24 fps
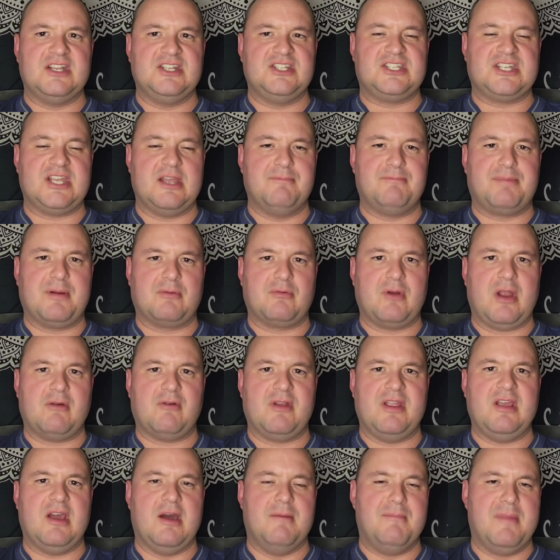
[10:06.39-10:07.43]

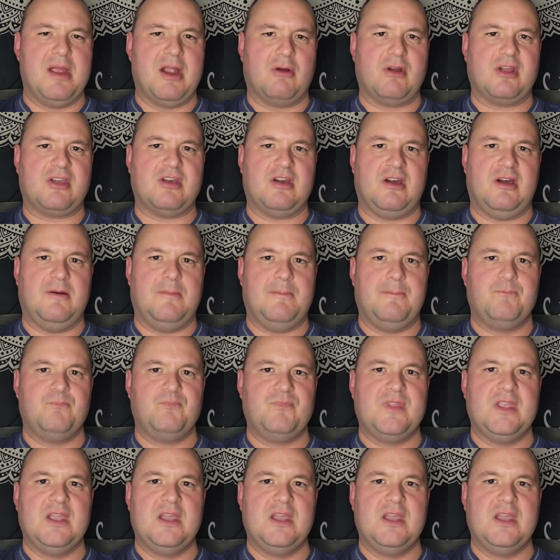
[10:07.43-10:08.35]
contemporary America.